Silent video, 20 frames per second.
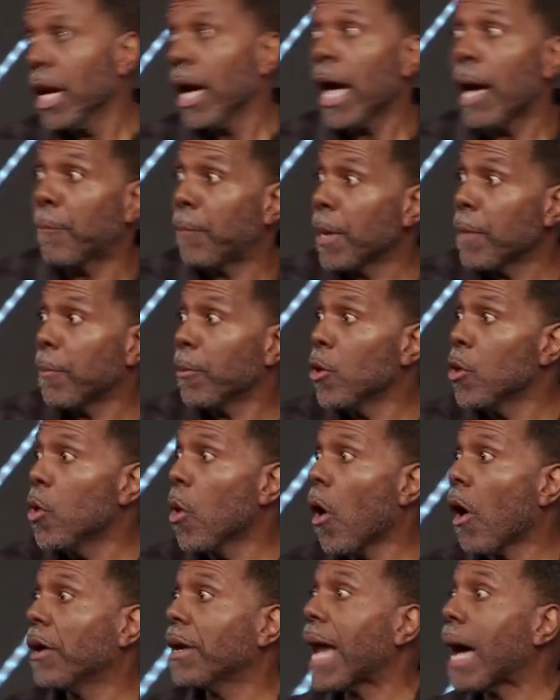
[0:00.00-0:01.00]
And people
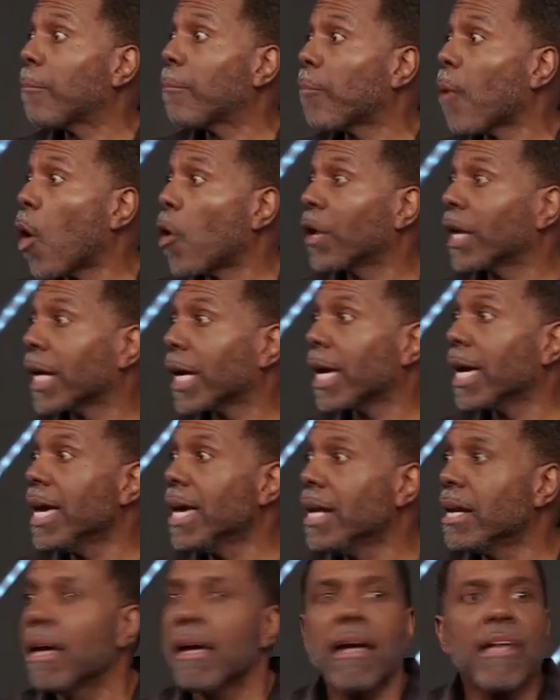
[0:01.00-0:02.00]
who are not born
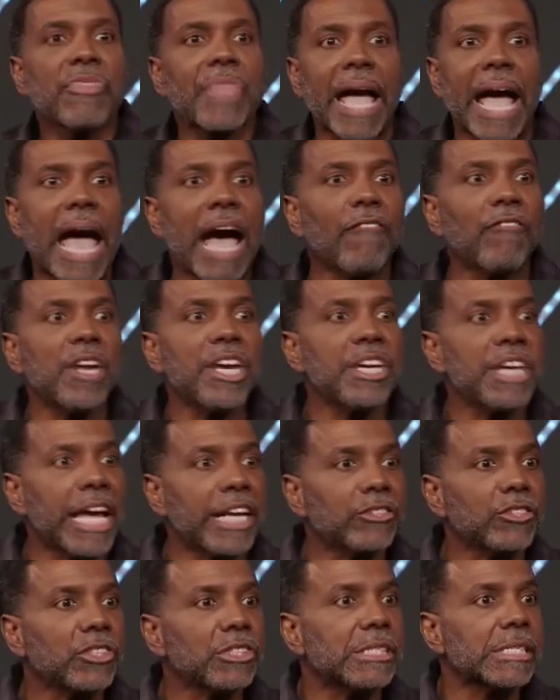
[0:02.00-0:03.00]
again, they have a
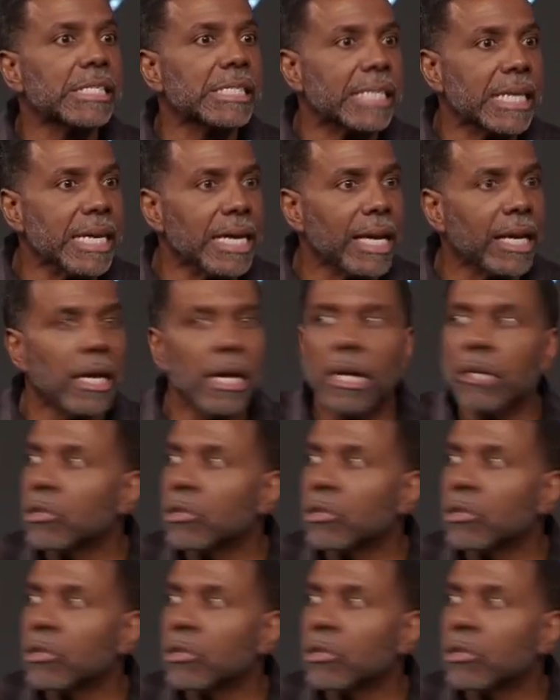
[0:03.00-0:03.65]
nature to sin.